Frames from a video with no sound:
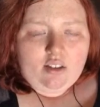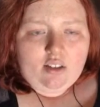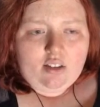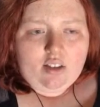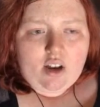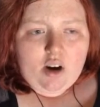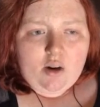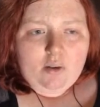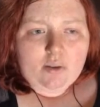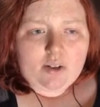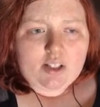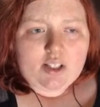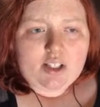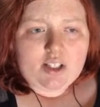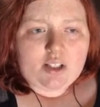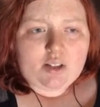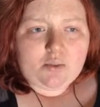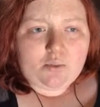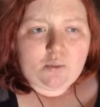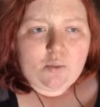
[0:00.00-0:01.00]
there was
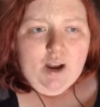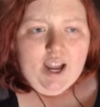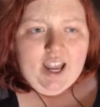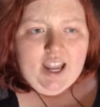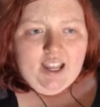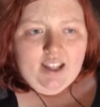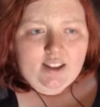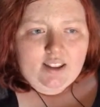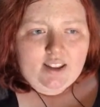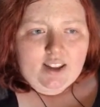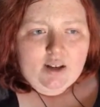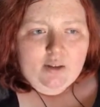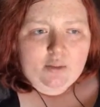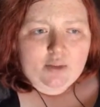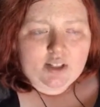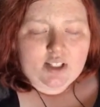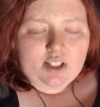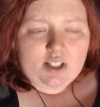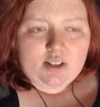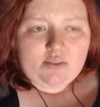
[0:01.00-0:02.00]
this weight that
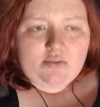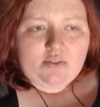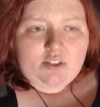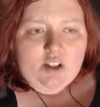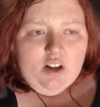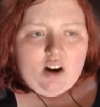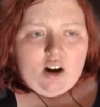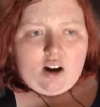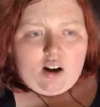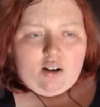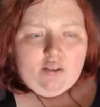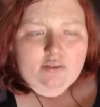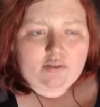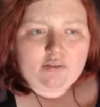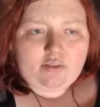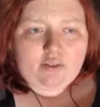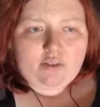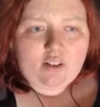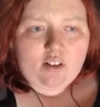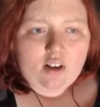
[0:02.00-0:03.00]
was lifted
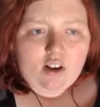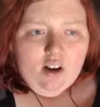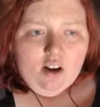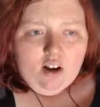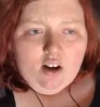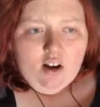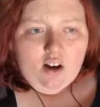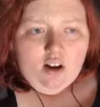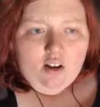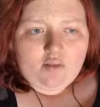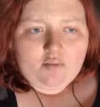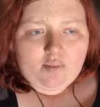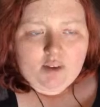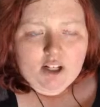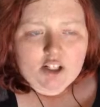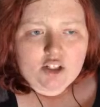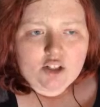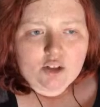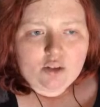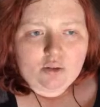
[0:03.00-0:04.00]
off of
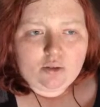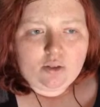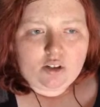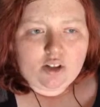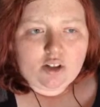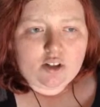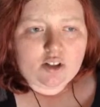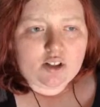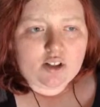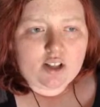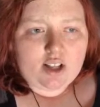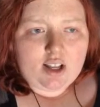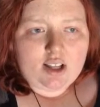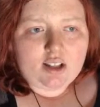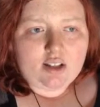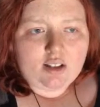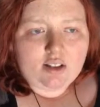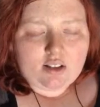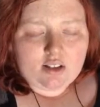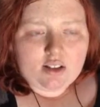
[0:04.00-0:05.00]
my shoulders,
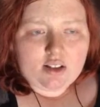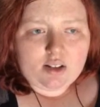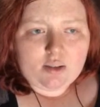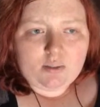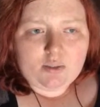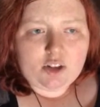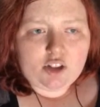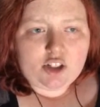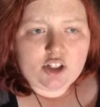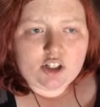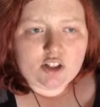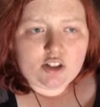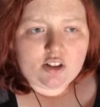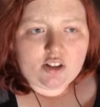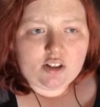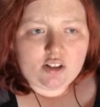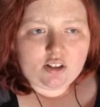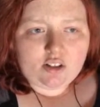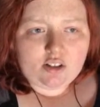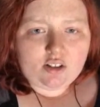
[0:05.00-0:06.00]
like someone just
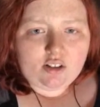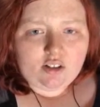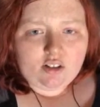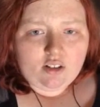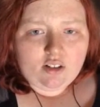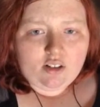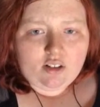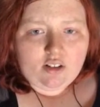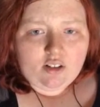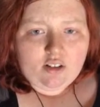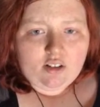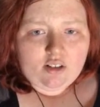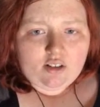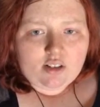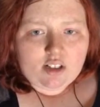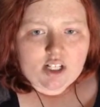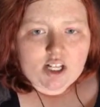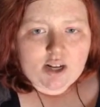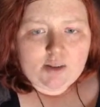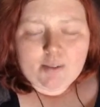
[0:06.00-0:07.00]
took
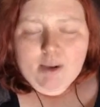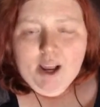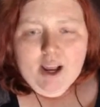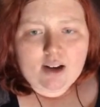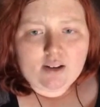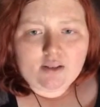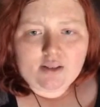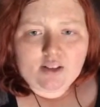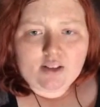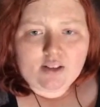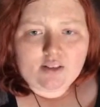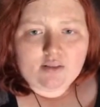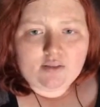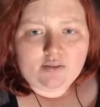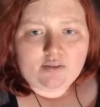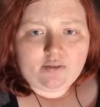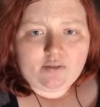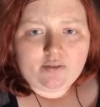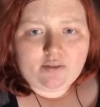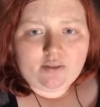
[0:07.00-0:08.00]
10 pounds
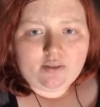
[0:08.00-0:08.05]
of